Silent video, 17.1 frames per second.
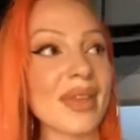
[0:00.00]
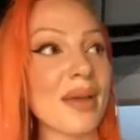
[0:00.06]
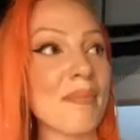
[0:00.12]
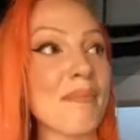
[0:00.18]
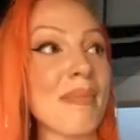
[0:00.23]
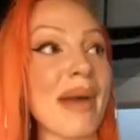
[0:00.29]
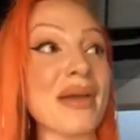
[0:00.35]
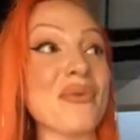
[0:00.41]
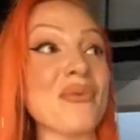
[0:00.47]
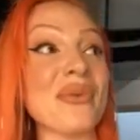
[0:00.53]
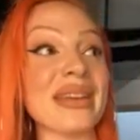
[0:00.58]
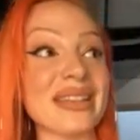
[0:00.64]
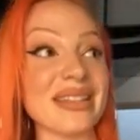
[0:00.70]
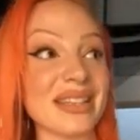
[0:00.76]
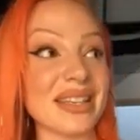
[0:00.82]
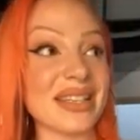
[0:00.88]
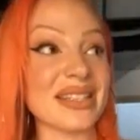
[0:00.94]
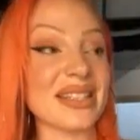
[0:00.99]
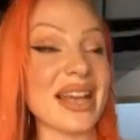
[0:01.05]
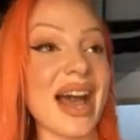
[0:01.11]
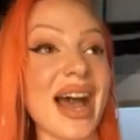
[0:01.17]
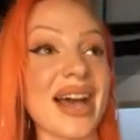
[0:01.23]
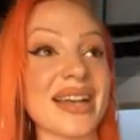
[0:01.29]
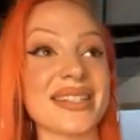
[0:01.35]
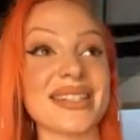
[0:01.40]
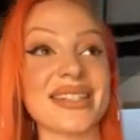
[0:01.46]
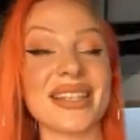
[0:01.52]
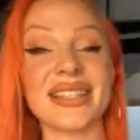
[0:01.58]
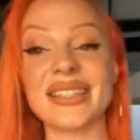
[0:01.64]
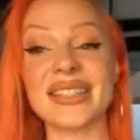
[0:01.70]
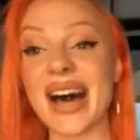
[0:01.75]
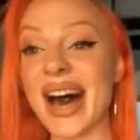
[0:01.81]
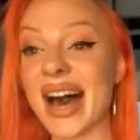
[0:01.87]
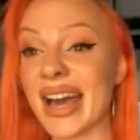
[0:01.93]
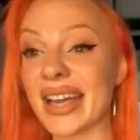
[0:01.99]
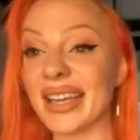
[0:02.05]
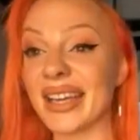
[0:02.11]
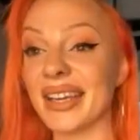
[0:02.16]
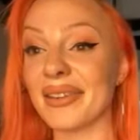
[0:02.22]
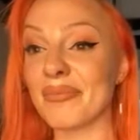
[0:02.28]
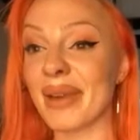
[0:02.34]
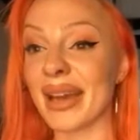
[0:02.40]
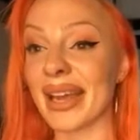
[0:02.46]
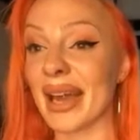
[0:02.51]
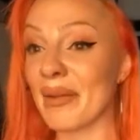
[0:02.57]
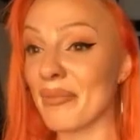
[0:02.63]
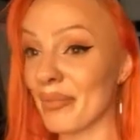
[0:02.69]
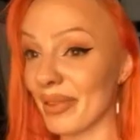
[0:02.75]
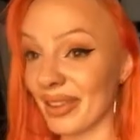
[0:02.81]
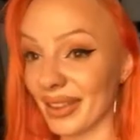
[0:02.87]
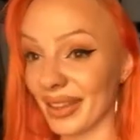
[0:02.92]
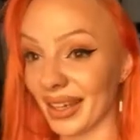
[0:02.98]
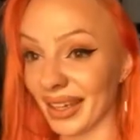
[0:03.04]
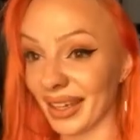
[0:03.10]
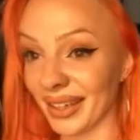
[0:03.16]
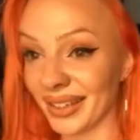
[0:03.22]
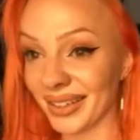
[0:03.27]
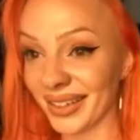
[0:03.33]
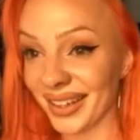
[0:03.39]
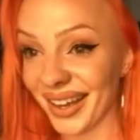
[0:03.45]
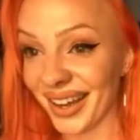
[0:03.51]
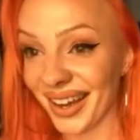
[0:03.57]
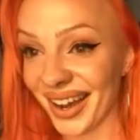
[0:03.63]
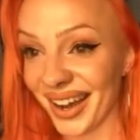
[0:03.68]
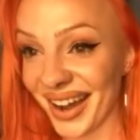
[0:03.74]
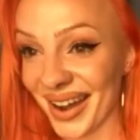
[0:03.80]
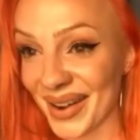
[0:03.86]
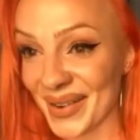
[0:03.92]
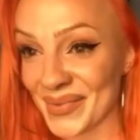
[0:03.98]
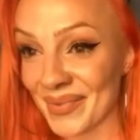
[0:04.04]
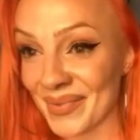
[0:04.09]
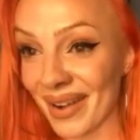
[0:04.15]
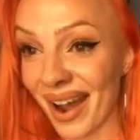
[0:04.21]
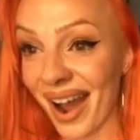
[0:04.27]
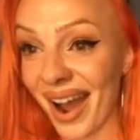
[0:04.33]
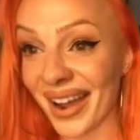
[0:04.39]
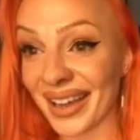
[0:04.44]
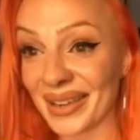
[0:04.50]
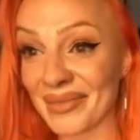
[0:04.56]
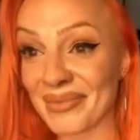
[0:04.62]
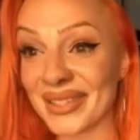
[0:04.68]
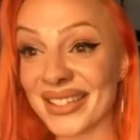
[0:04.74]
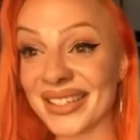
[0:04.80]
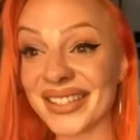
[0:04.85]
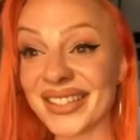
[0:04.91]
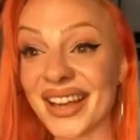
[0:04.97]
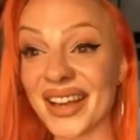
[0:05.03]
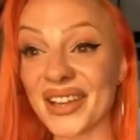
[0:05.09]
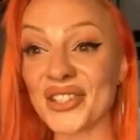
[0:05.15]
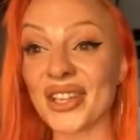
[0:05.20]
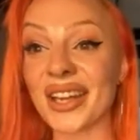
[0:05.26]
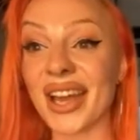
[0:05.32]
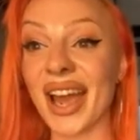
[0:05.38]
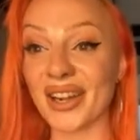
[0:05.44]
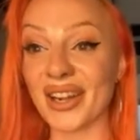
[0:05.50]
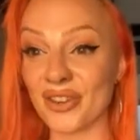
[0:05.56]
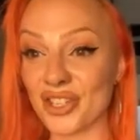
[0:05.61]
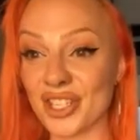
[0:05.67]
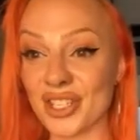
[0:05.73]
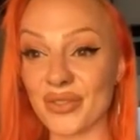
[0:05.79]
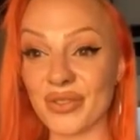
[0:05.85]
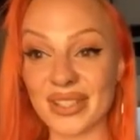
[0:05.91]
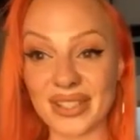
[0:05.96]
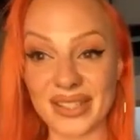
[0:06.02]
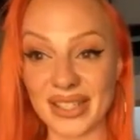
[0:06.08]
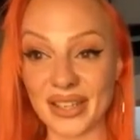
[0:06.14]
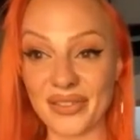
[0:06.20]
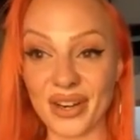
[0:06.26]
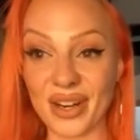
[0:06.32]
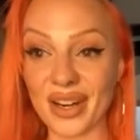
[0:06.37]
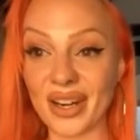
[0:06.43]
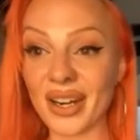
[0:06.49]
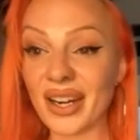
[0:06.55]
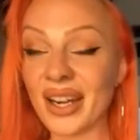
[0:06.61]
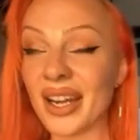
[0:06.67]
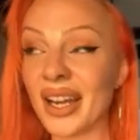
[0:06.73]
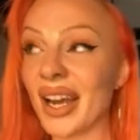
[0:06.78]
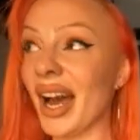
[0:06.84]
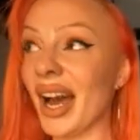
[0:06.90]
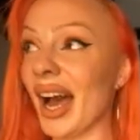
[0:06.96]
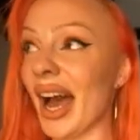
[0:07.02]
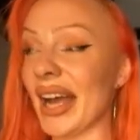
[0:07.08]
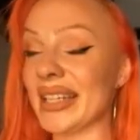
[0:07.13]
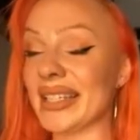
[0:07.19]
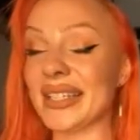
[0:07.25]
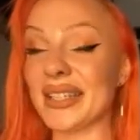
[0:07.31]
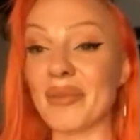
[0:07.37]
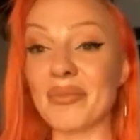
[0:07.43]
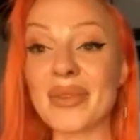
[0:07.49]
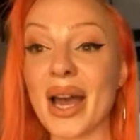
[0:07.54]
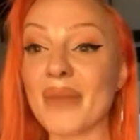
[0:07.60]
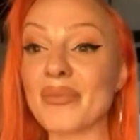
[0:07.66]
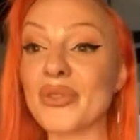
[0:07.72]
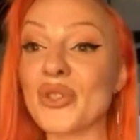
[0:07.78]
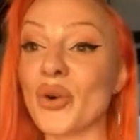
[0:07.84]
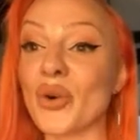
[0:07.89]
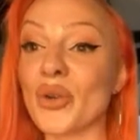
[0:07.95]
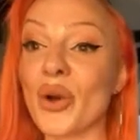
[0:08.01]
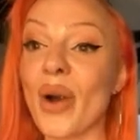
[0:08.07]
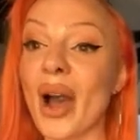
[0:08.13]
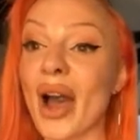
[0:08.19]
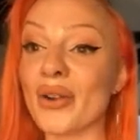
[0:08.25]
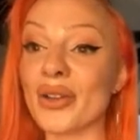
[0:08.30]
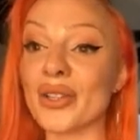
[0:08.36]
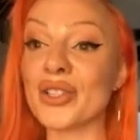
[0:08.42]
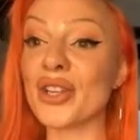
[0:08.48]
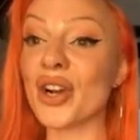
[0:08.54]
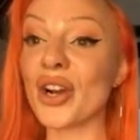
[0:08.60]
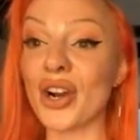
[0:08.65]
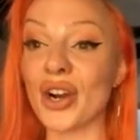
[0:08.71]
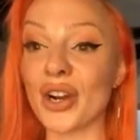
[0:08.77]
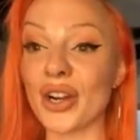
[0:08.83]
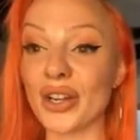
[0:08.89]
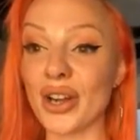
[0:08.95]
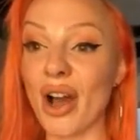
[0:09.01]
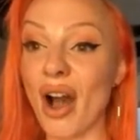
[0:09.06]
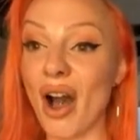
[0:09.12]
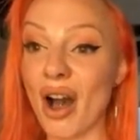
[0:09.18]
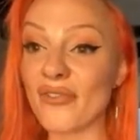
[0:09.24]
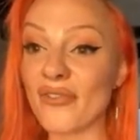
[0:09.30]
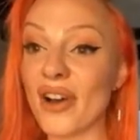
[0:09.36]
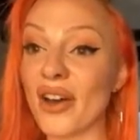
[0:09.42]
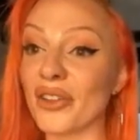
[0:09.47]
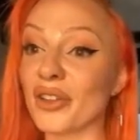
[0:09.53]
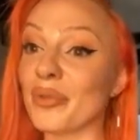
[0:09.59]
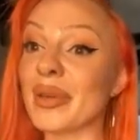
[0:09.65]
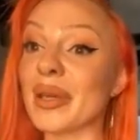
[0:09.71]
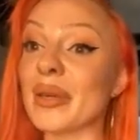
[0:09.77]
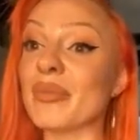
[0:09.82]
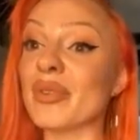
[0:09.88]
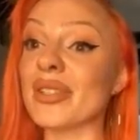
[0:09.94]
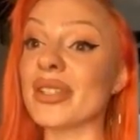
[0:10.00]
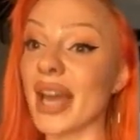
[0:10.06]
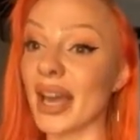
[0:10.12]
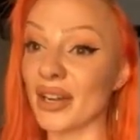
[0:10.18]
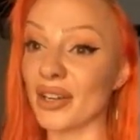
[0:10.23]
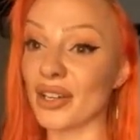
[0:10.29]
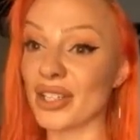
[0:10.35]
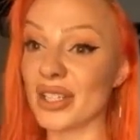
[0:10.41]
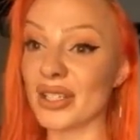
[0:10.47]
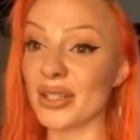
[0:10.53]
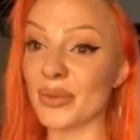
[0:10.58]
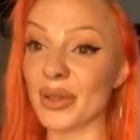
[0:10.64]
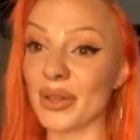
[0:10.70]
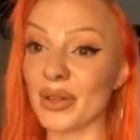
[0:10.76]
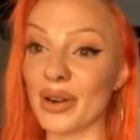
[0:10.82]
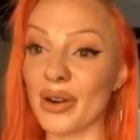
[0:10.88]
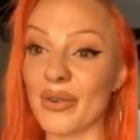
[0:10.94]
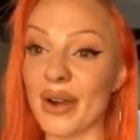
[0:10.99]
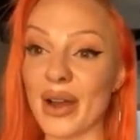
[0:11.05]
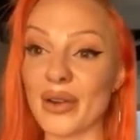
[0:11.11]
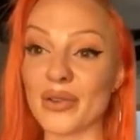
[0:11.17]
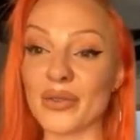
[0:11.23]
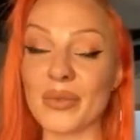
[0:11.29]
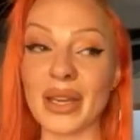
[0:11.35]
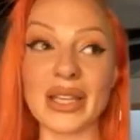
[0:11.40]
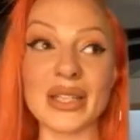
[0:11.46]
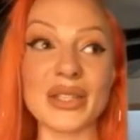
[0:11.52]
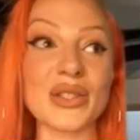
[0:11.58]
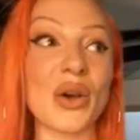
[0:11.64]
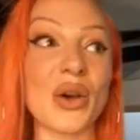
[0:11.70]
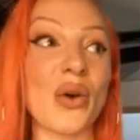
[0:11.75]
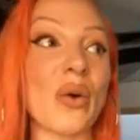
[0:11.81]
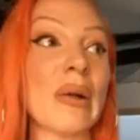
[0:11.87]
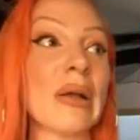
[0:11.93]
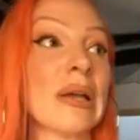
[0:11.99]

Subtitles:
My weakness has to lie in my empathy. I am such an energy receiver. I sometimes don't know how to turn off other people's energies when they're around me. So